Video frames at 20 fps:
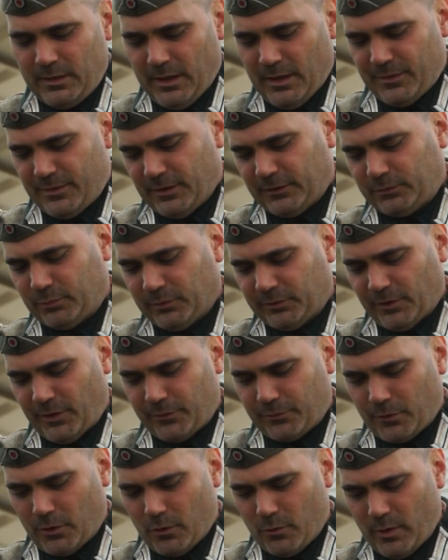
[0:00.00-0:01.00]
Yeah, this was a
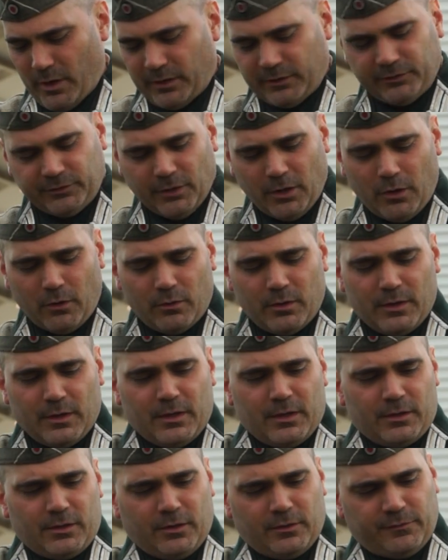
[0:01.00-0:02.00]
throwaway. So
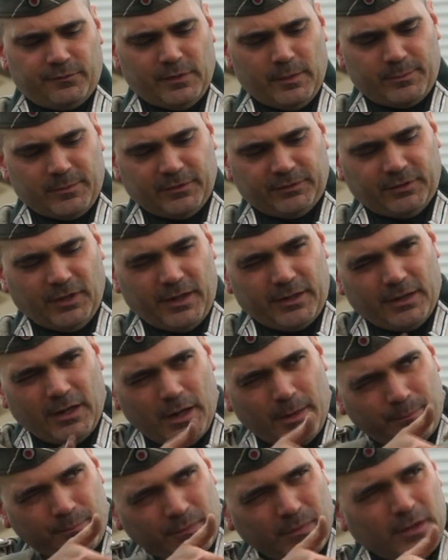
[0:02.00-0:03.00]
you'd flip the sight
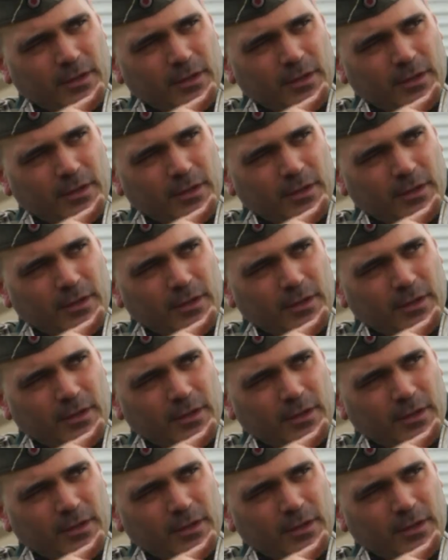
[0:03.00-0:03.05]
up,